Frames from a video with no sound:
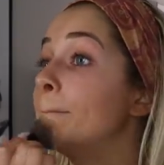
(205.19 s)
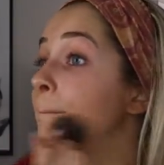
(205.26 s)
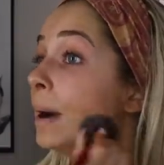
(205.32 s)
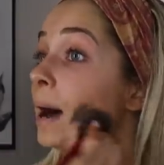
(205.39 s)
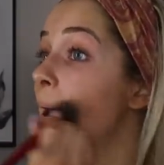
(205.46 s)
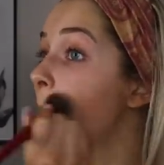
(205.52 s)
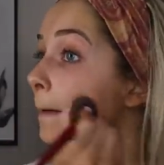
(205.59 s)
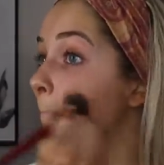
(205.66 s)

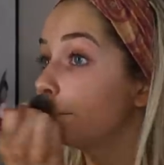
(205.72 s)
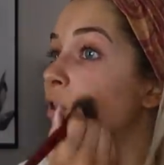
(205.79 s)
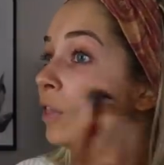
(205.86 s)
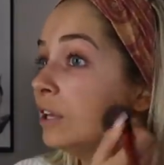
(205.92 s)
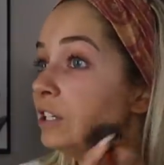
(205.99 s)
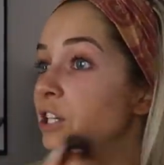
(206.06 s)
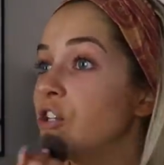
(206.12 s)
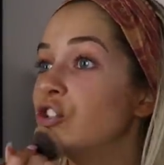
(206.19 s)
But
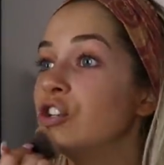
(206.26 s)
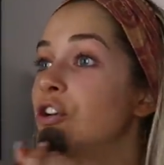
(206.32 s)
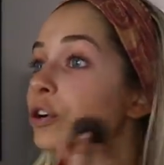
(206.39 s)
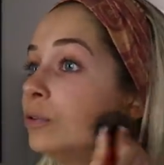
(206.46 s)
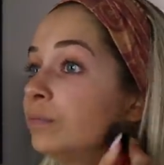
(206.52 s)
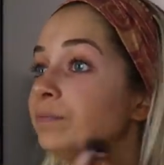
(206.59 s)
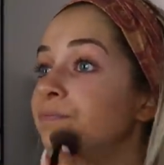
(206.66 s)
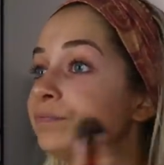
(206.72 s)
they teach
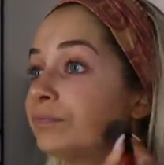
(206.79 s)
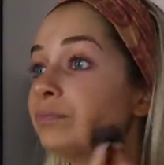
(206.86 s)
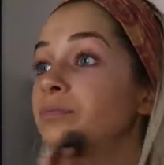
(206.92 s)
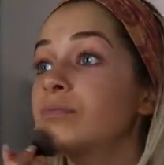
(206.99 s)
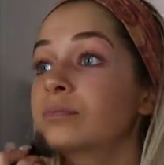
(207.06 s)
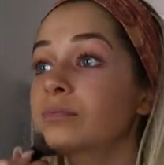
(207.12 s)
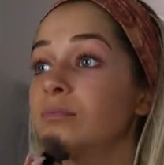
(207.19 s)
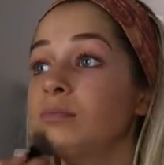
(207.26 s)
you,
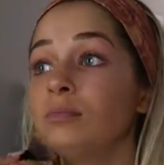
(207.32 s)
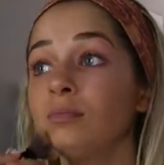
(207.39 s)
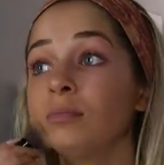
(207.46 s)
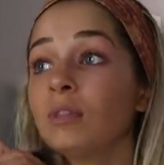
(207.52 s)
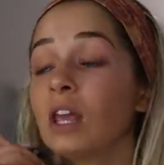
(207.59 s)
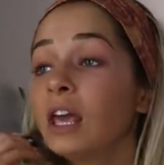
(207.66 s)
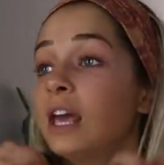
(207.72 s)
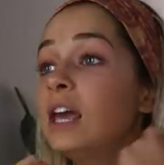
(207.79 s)

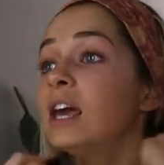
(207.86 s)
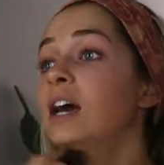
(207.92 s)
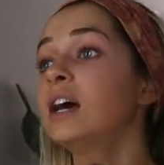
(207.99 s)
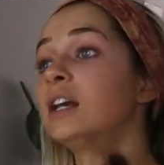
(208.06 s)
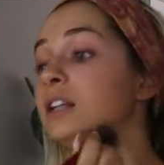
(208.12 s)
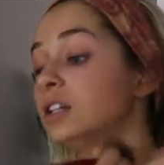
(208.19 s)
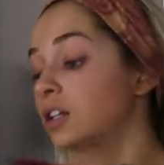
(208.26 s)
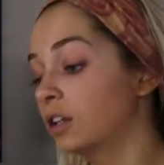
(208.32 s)

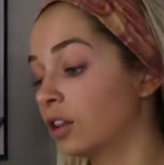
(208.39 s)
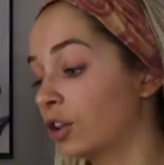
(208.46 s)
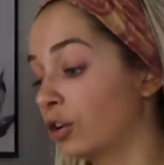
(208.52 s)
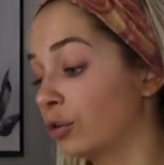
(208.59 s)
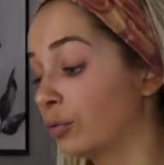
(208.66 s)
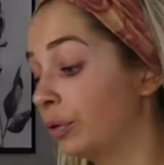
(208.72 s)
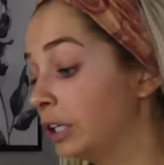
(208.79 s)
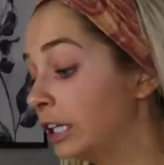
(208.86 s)
and
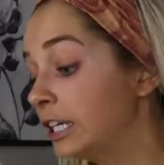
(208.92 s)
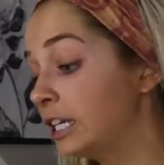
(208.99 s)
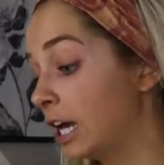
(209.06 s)
they're really